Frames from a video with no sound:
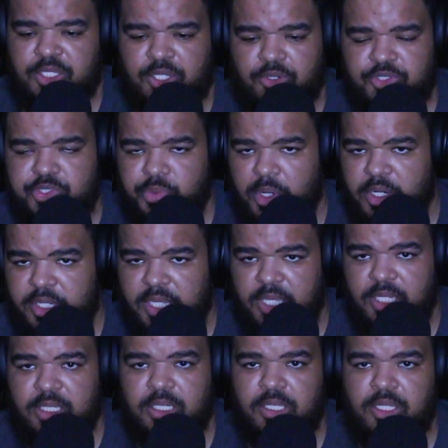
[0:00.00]
No
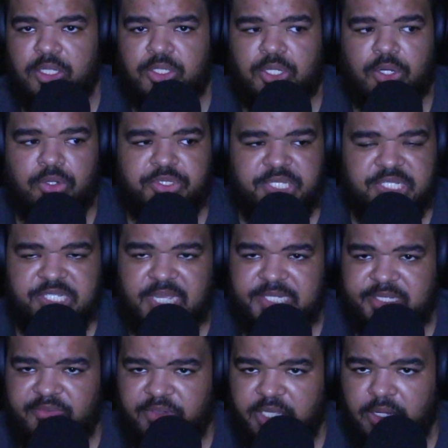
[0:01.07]
twerking, no
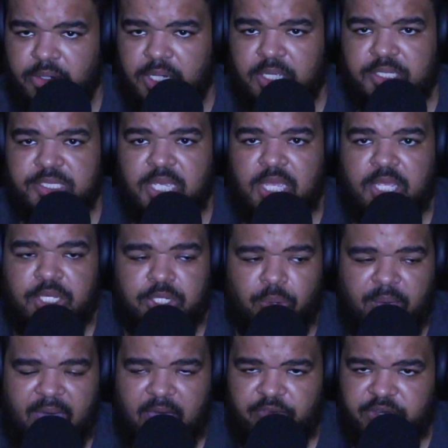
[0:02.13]
suggestive lyrics,
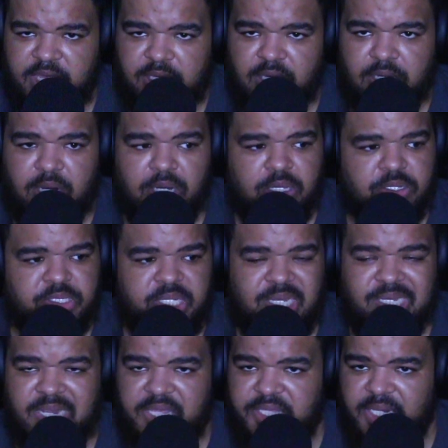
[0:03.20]
no half-naked girls,
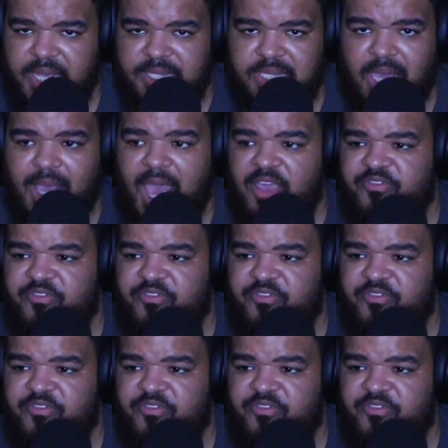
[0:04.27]
nothing like that.